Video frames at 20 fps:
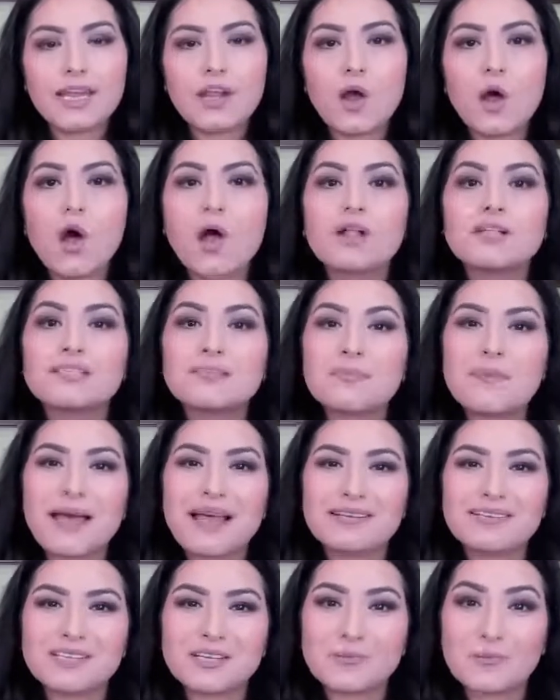It all
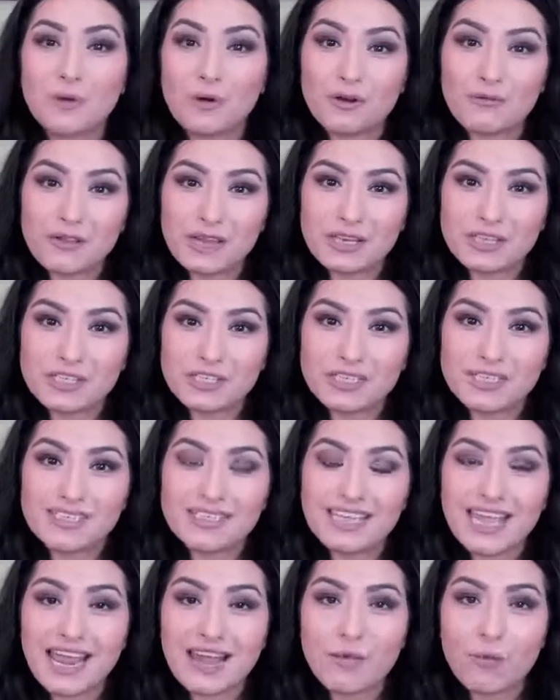depends on
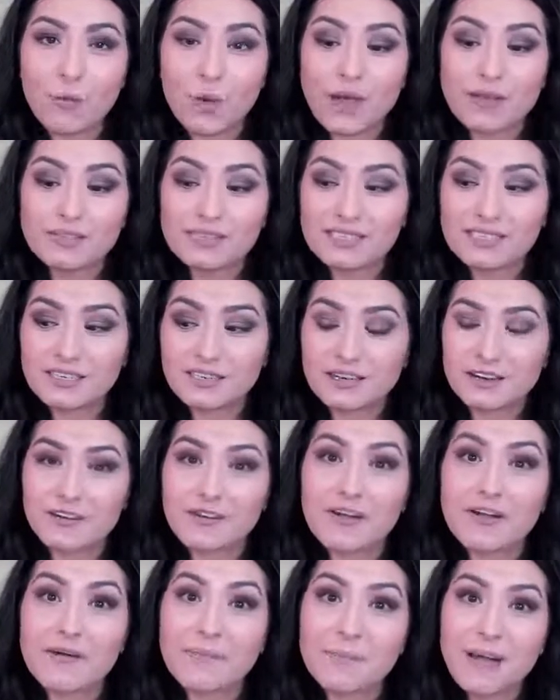motivations and what's the
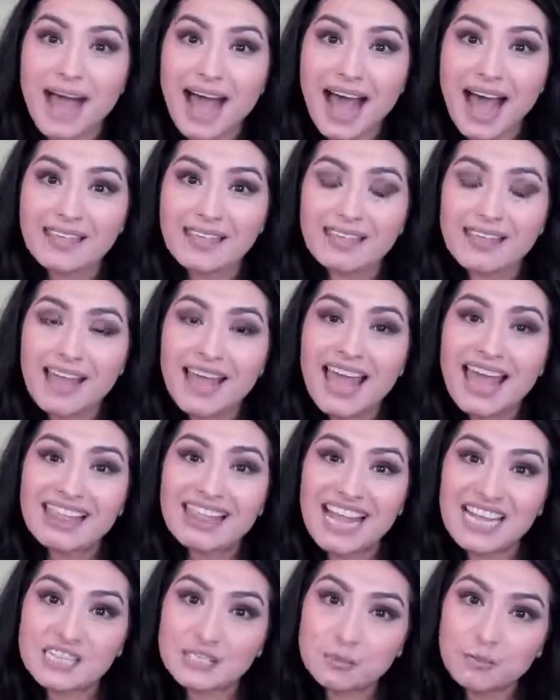career path
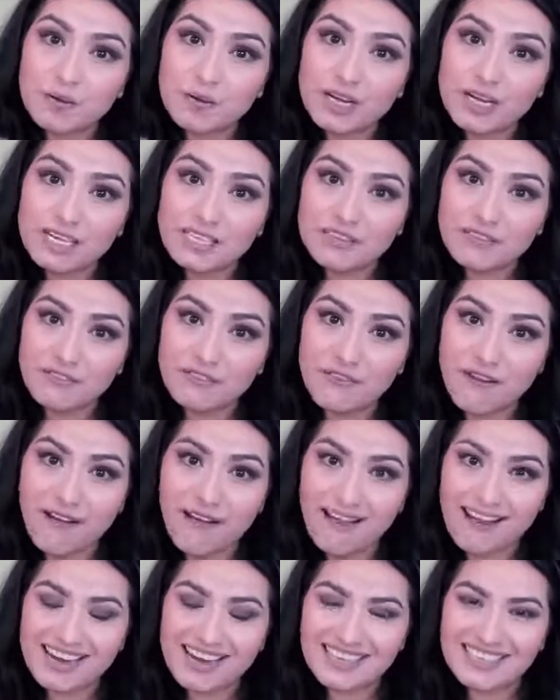that's
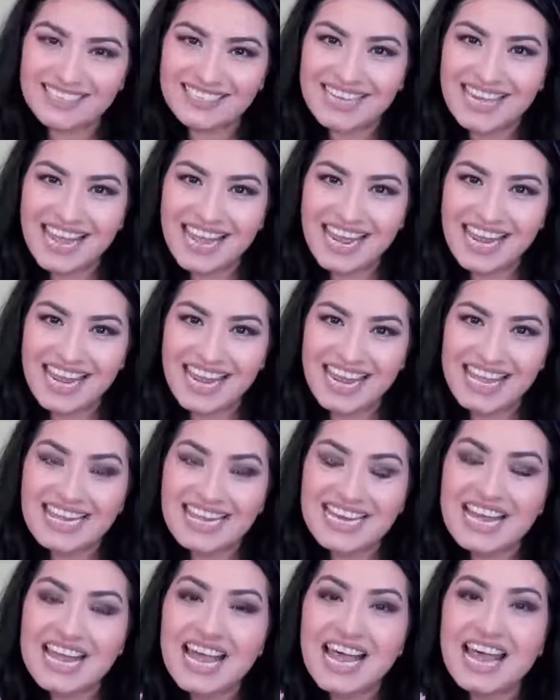predefined
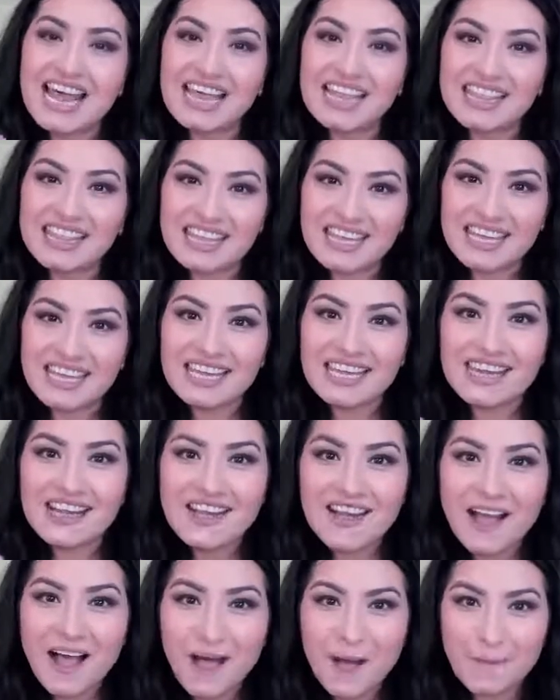in the
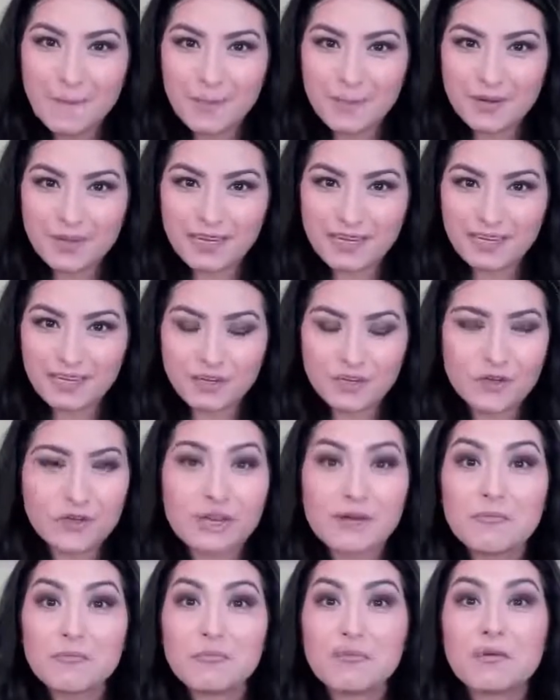company. You
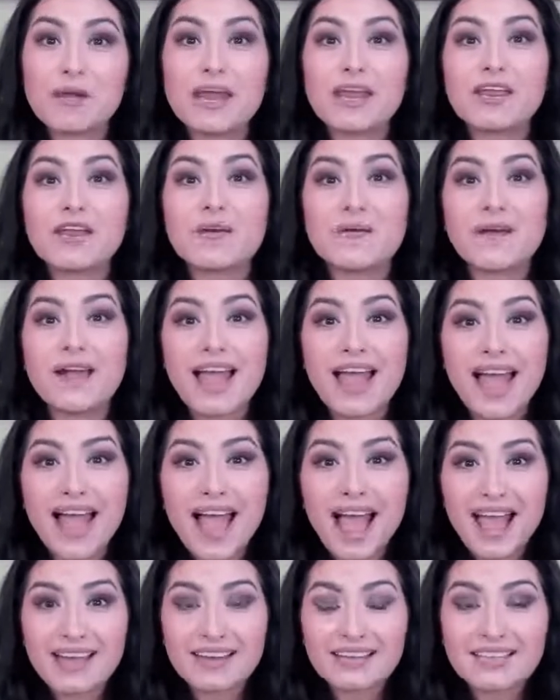can break your
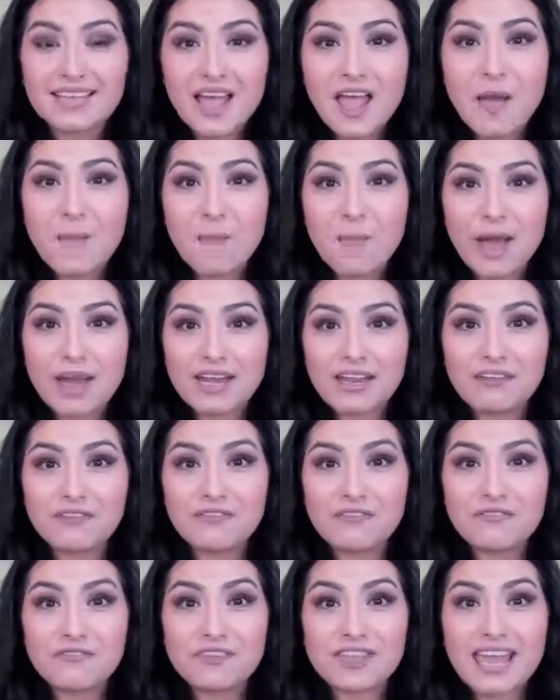head, but
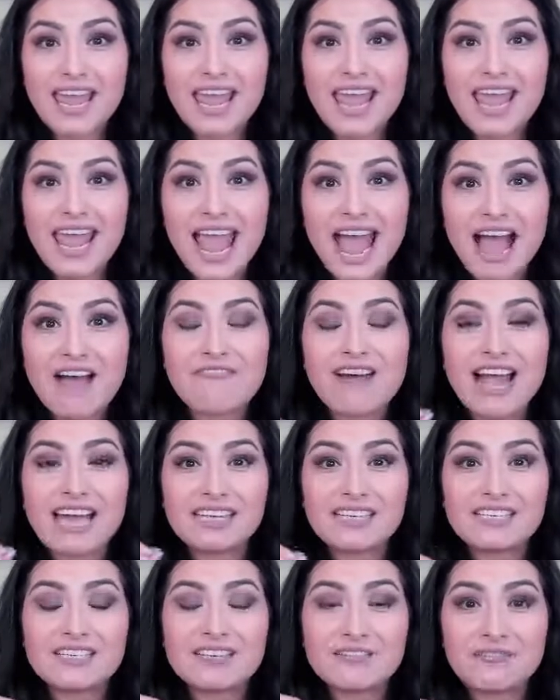if they have
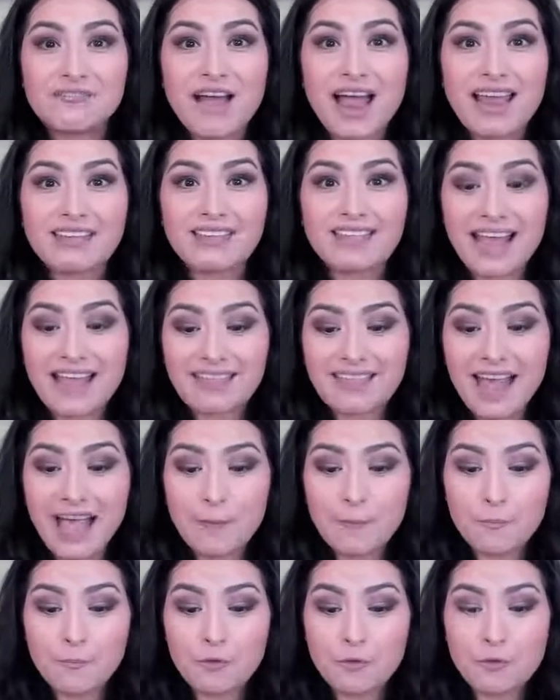identified that
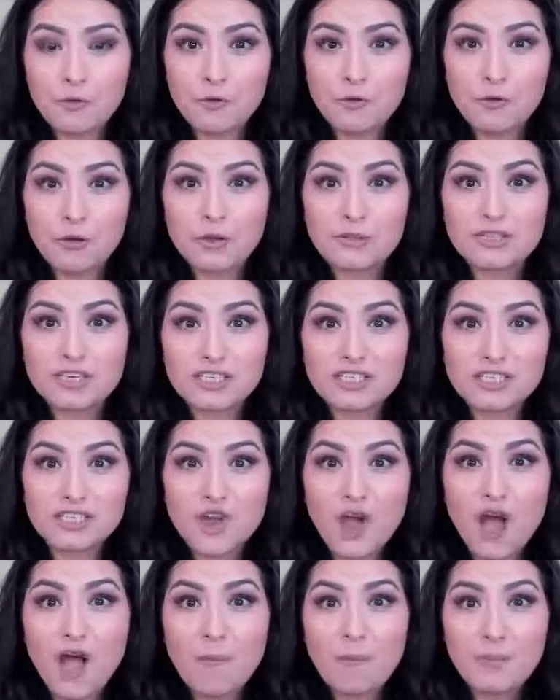that pool does
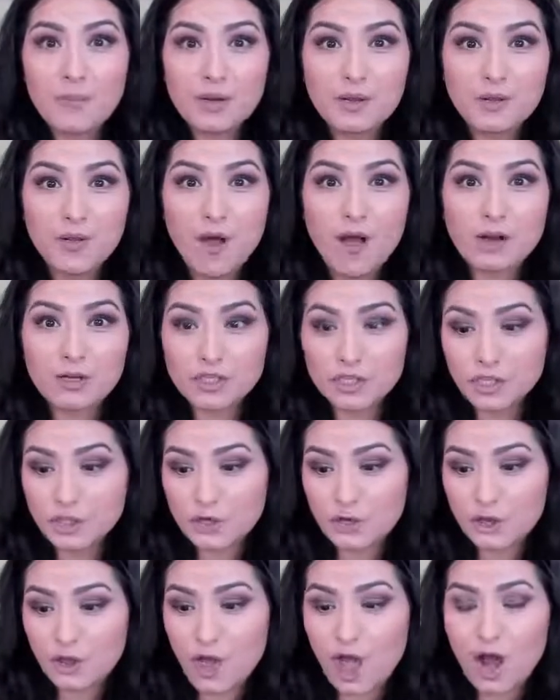not belong to
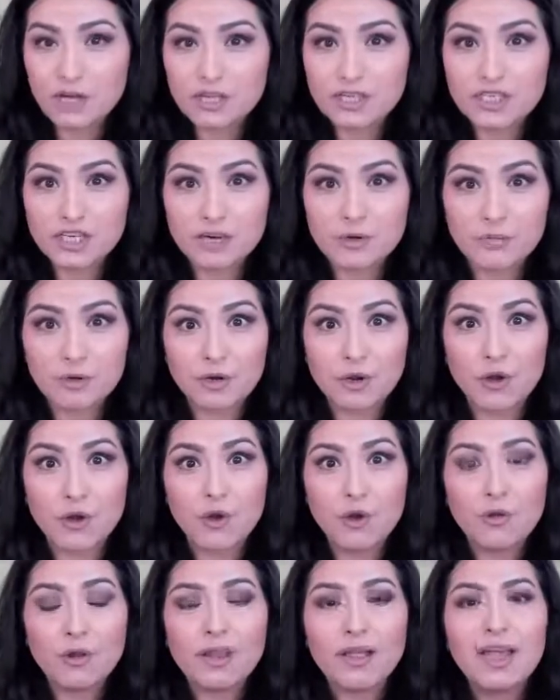your long-term
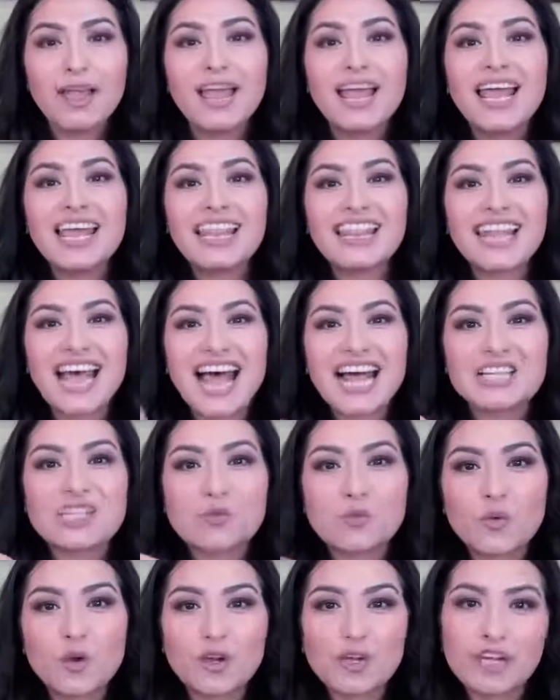goal,
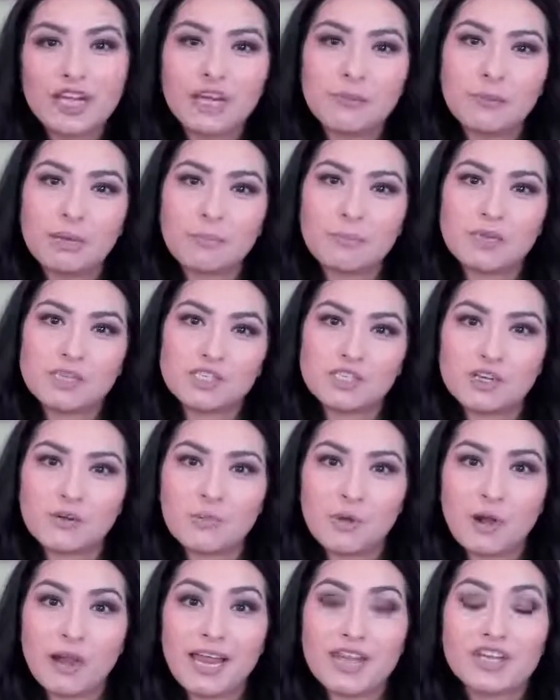that's where you're going to be
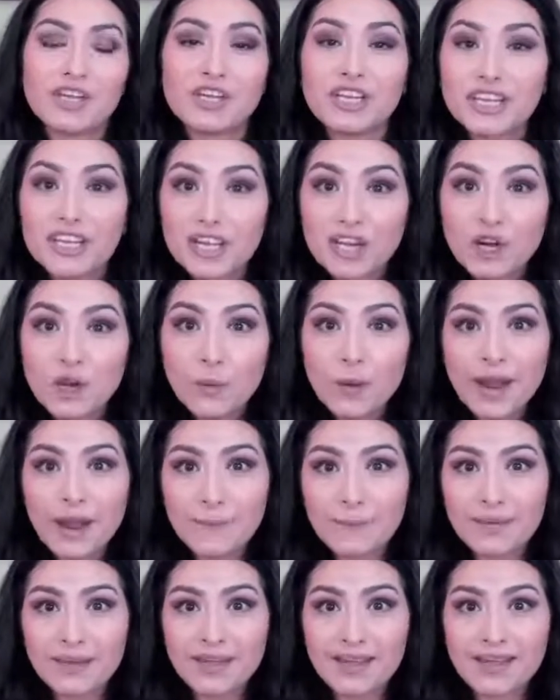miserable and you're going to
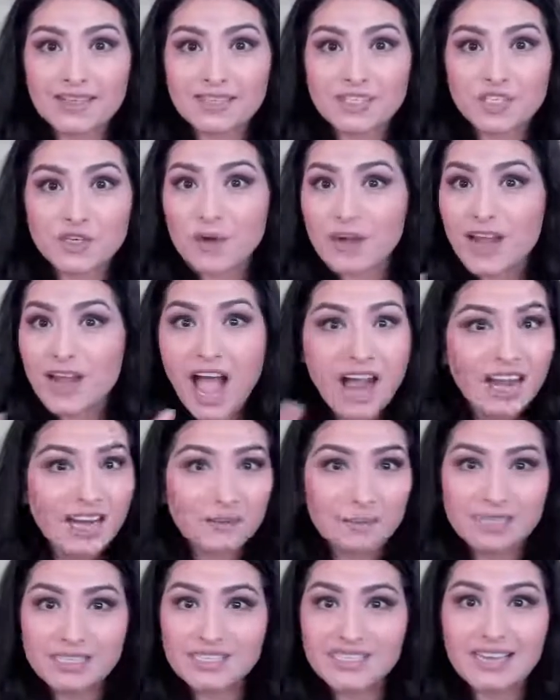quit because you're not
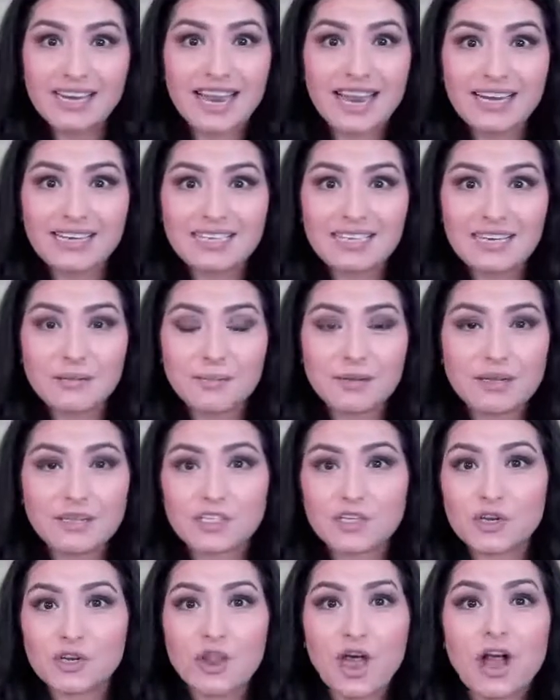going to be selected
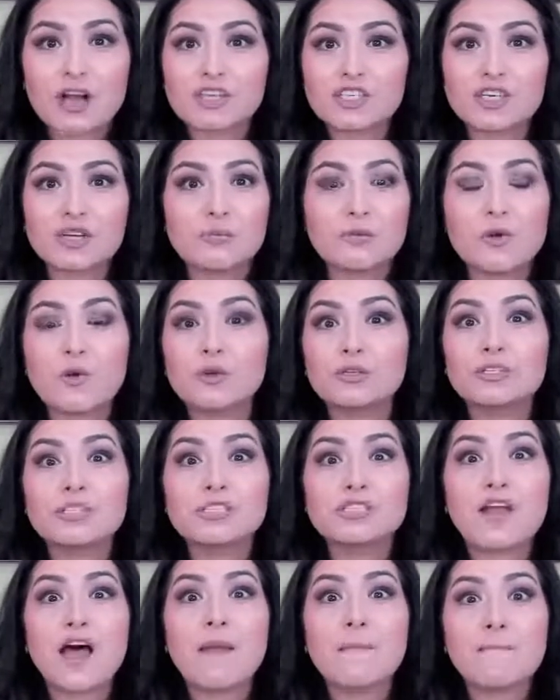because your long-term goal
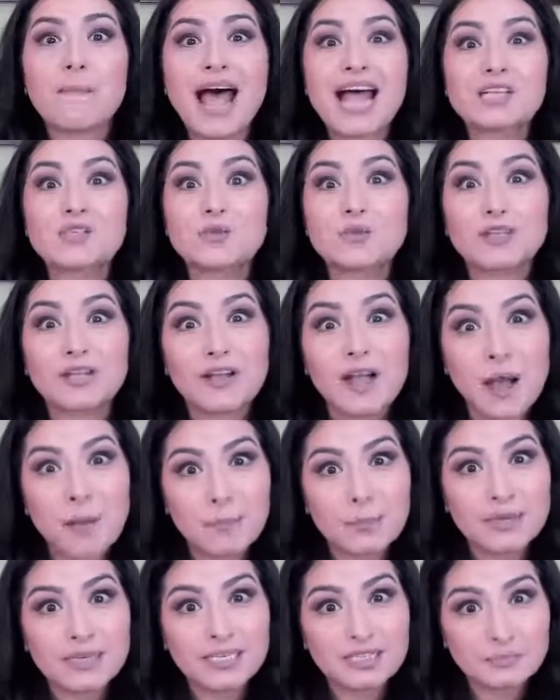does not match with the
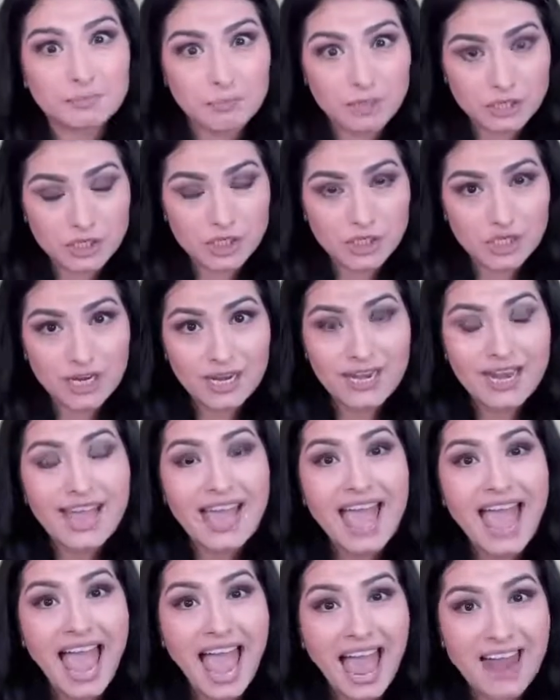company's mission
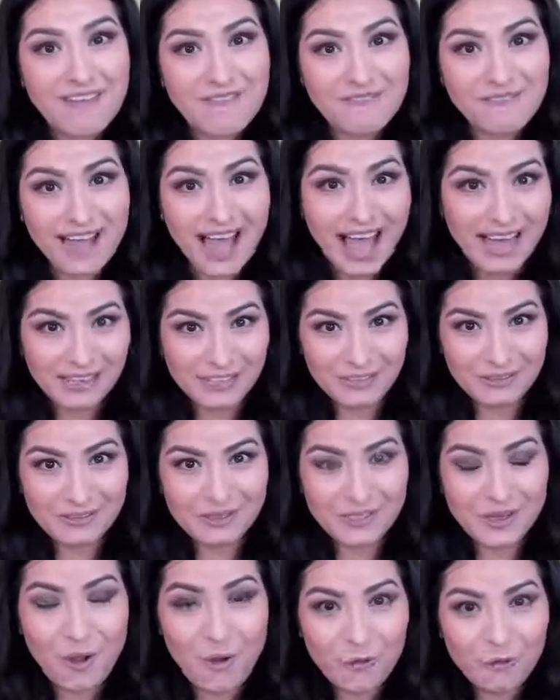and
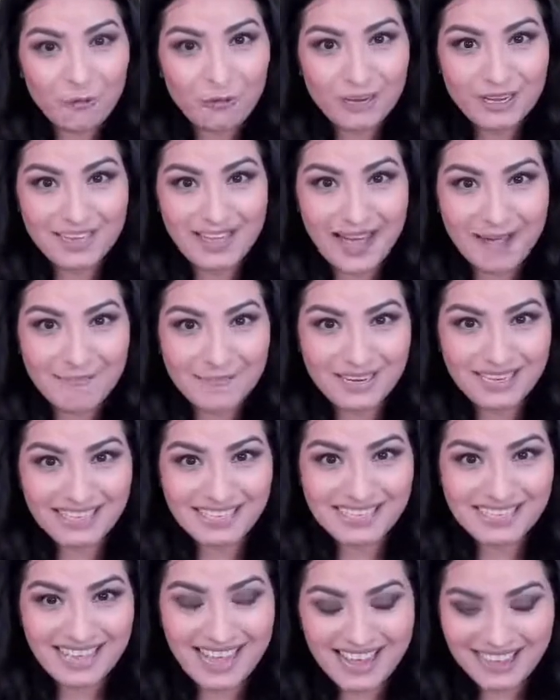values. Hopefully that
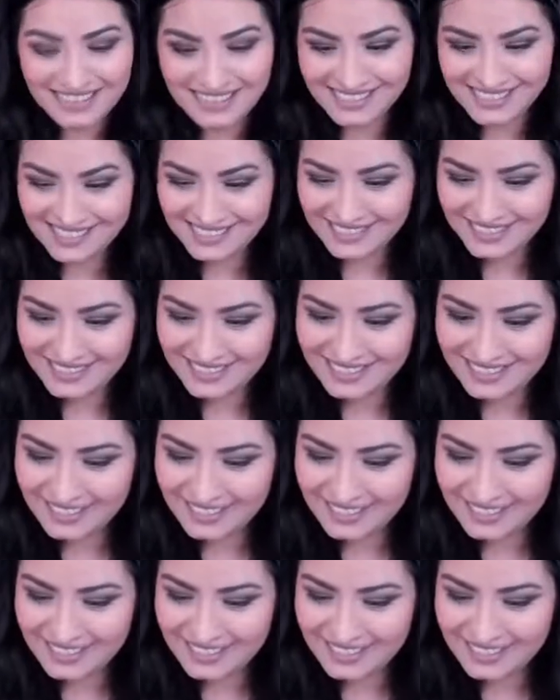makes sense.